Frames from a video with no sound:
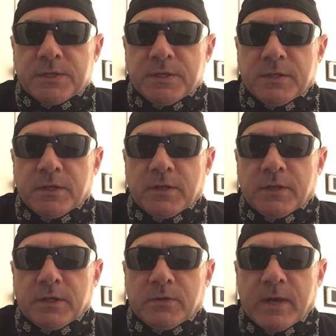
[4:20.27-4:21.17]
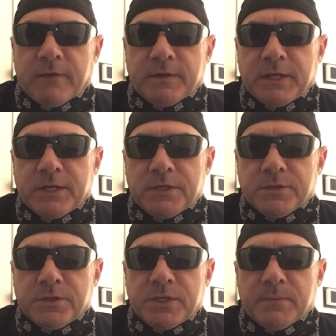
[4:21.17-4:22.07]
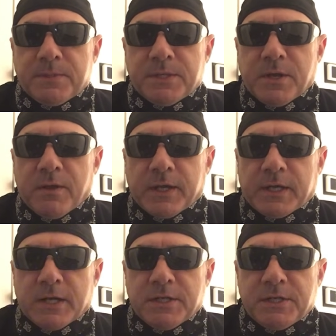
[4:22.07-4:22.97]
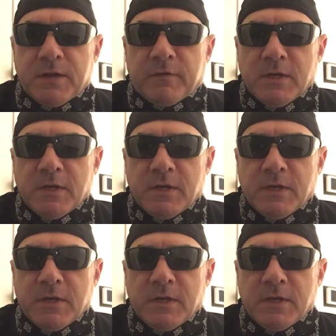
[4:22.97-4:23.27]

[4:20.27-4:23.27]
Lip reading: and the gravitational ships and all that kind of stuff.